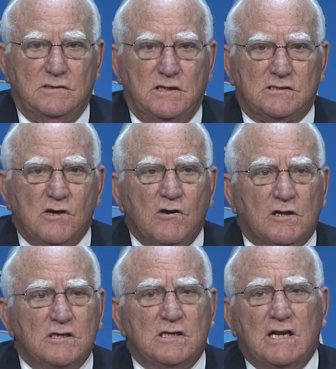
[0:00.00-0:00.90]
It's no
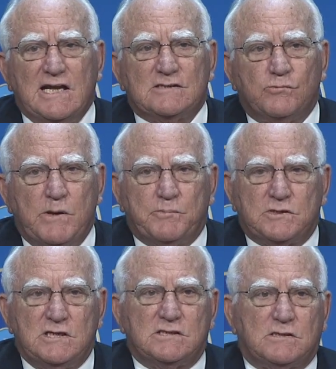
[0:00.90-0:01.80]
good unless we
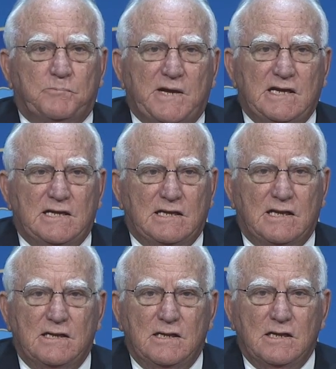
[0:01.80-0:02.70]
participate in
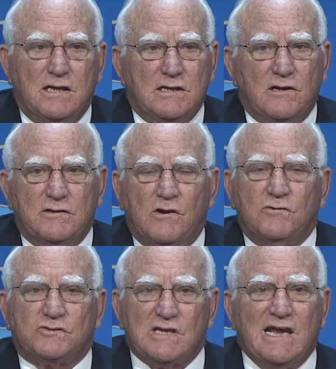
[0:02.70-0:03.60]
it. You know the
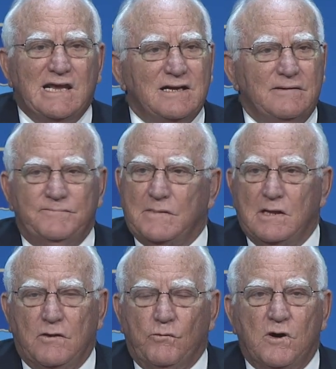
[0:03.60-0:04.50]
old saying,
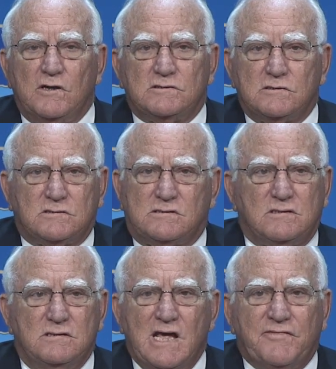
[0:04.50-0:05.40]
words are
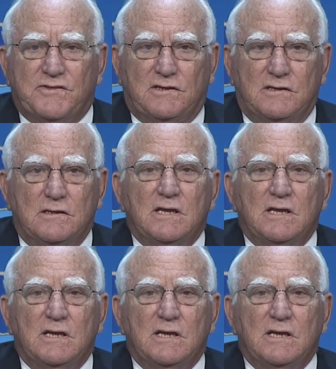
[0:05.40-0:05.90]
nothing.